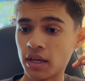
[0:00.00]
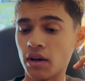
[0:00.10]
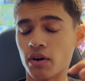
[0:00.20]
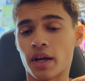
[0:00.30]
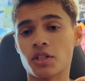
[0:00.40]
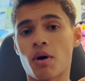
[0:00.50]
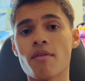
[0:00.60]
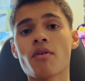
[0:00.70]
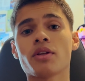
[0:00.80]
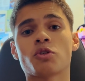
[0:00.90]
okay, so I
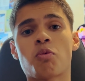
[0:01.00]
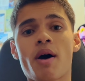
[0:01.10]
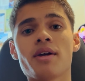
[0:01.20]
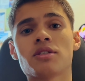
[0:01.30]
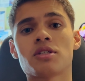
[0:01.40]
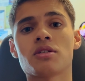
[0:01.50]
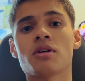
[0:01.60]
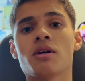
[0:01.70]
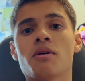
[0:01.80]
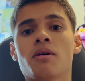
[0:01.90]
rode it twice,
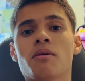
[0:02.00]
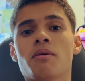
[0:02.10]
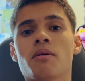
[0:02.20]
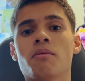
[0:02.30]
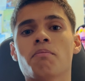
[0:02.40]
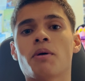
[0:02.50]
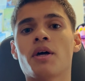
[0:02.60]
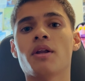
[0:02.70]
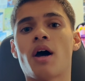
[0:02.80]
but